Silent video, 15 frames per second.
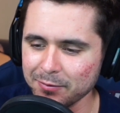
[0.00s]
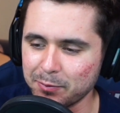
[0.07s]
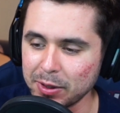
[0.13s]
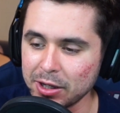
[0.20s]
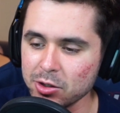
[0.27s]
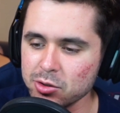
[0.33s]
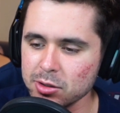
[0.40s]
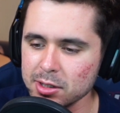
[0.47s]

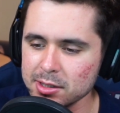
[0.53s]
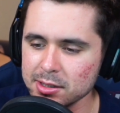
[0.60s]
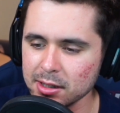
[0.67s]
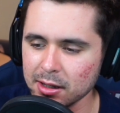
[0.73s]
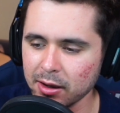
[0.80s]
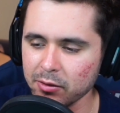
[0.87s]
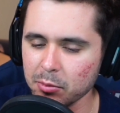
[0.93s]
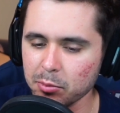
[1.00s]
Beatrice
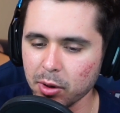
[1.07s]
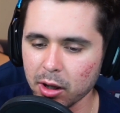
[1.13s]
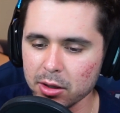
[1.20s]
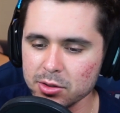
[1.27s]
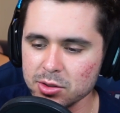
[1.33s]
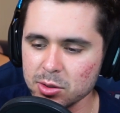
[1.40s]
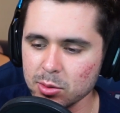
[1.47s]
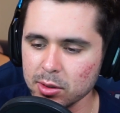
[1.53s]
ever
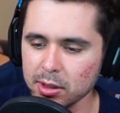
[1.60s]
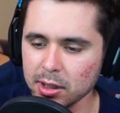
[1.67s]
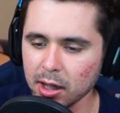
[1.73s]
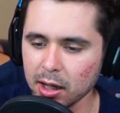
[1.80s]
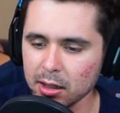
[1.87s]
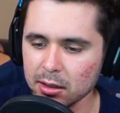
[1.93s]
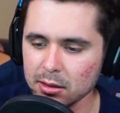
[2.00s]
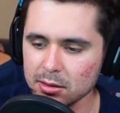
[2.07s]
bothers you
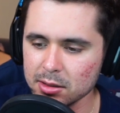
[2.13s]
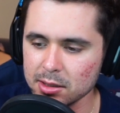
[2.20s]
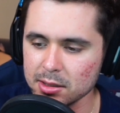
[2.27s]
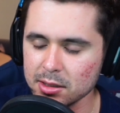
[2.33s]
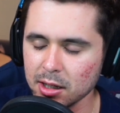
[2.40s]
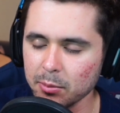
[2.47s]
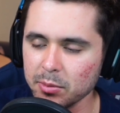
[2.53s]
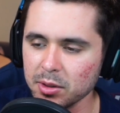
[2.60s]
again, just
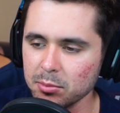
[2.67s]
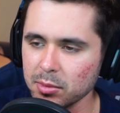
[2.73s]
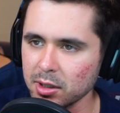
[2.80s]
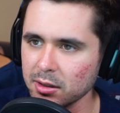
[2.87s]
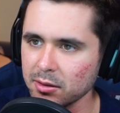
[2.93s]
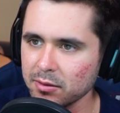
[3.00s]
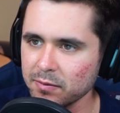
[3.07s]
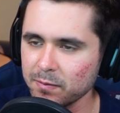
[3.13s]
come to
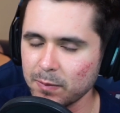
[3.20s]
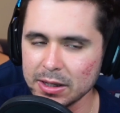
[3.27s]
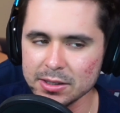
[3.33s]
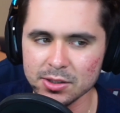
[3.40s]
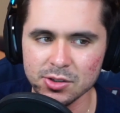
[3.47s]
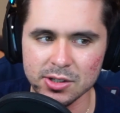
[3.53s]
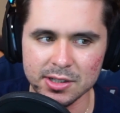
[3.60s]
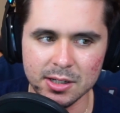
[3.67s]
me.
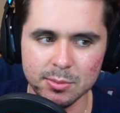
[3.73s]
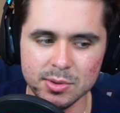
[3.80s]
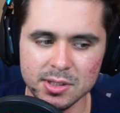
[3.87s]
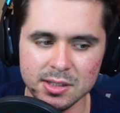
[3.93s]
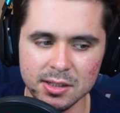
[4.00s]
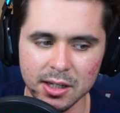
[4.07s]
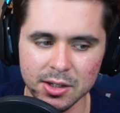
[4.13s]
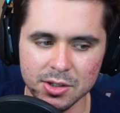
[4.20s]
Basically, just come
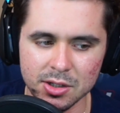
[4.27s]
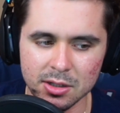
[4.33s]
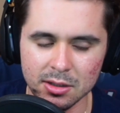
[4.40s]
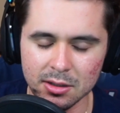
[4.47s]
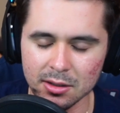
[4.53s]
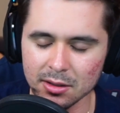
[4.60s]
snitch.